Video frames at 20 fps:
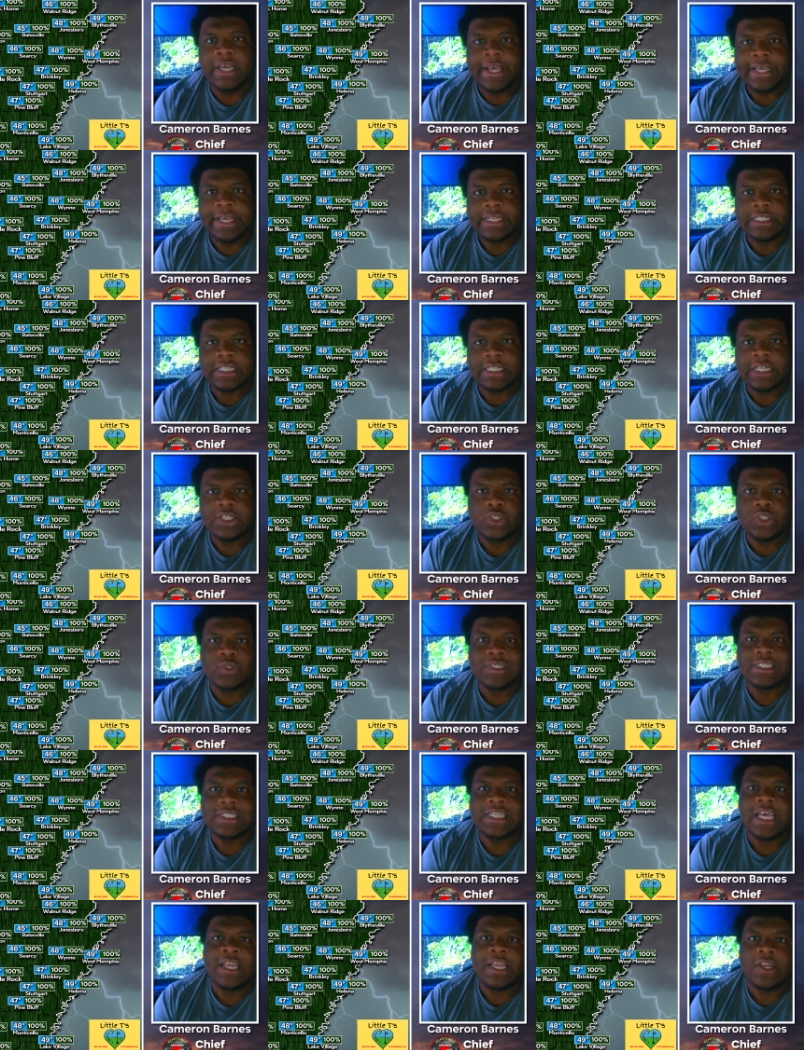Central and
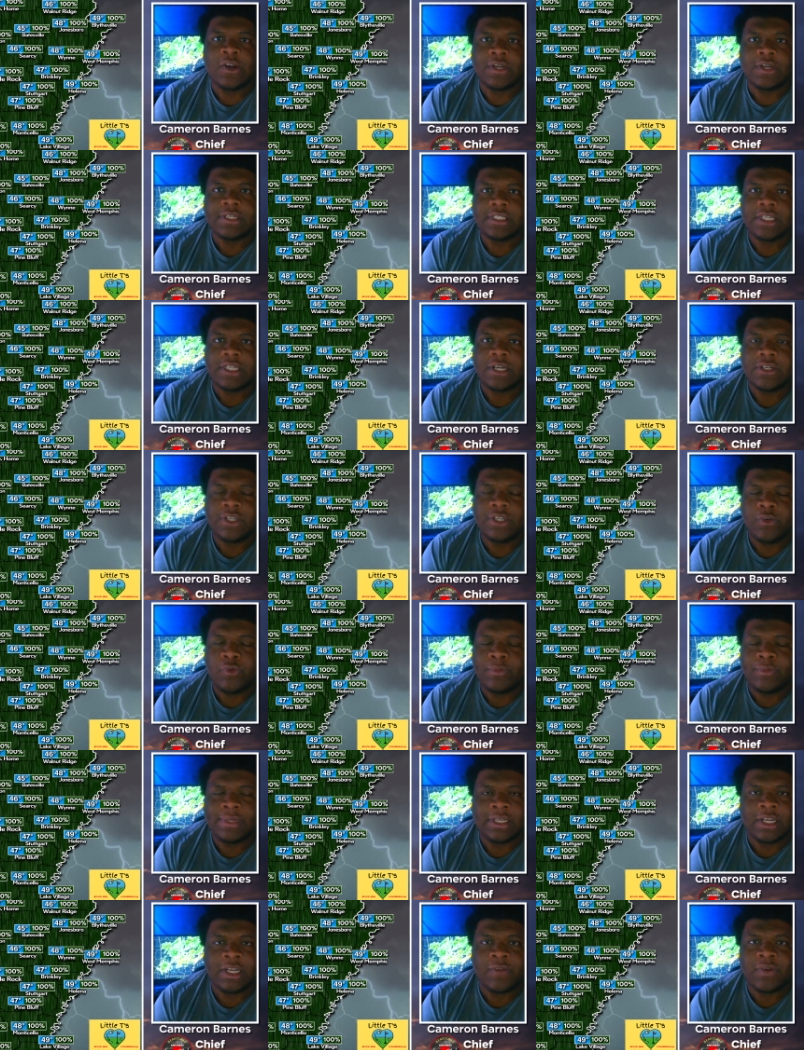South Arkansas, you will
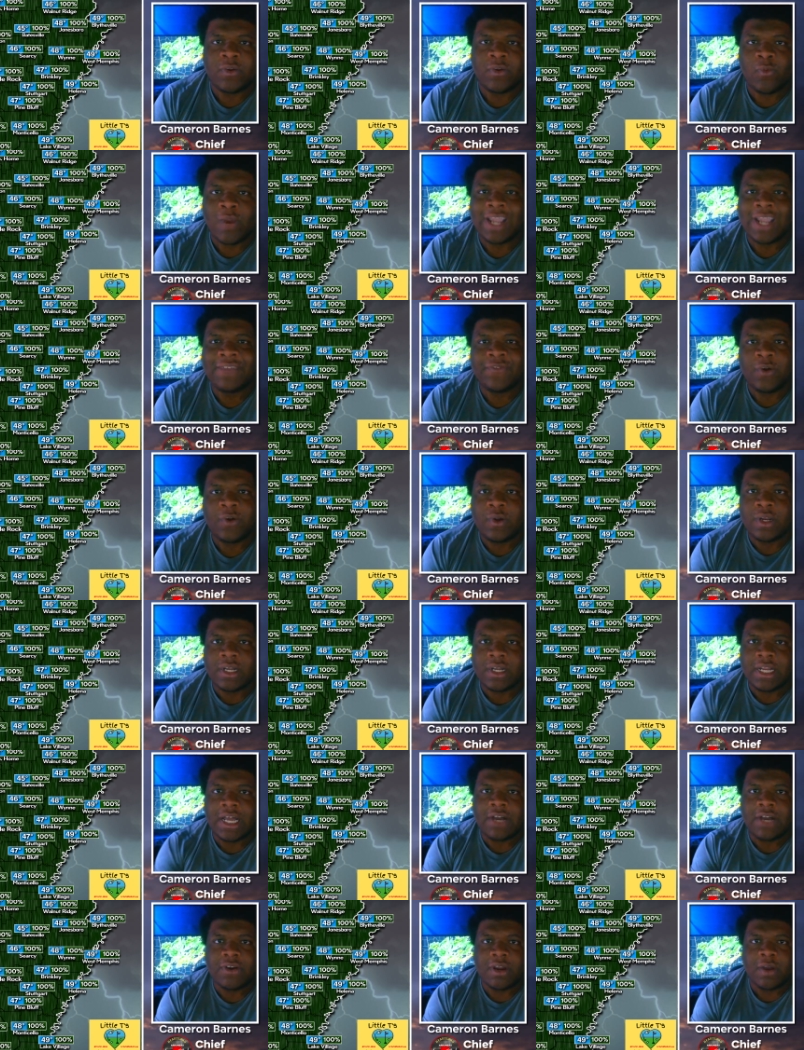be dealing with the rainfall and the
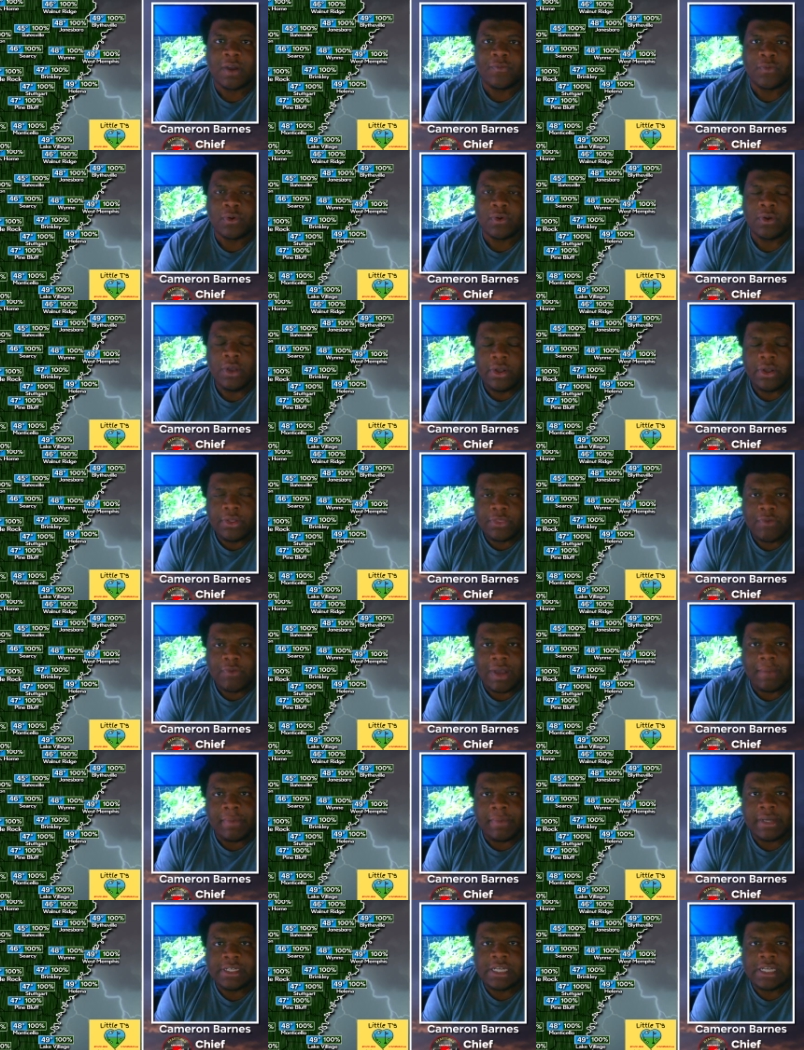cloud cover
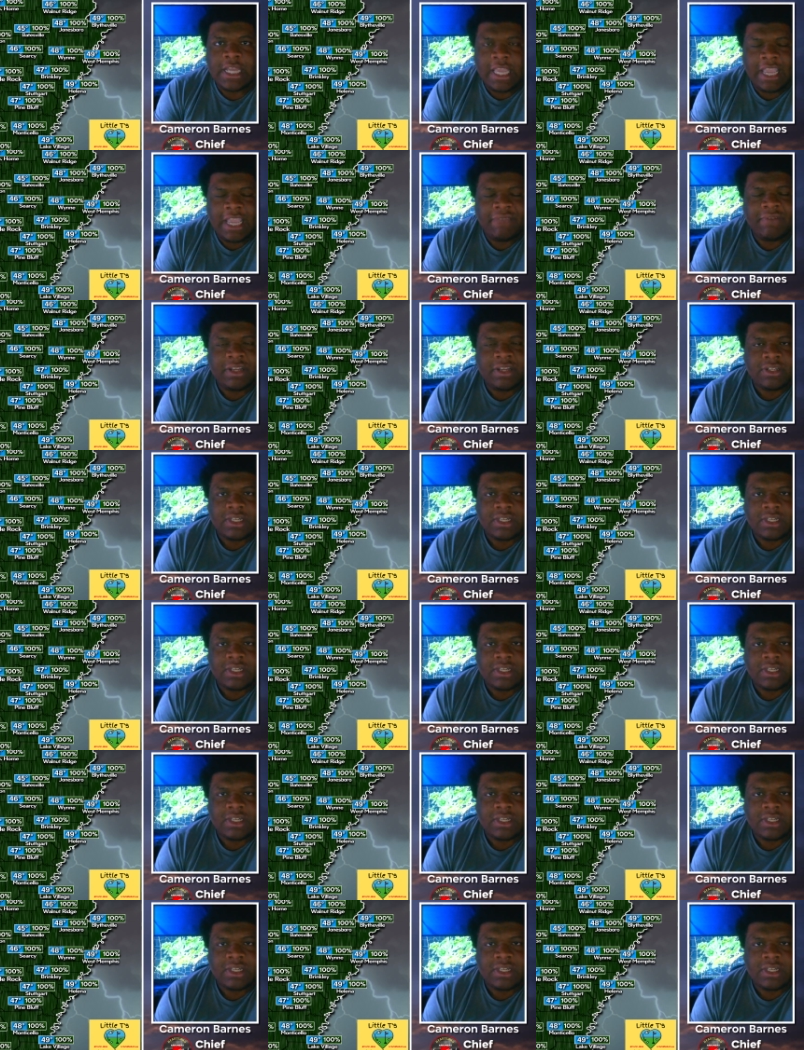throughout much of the evening,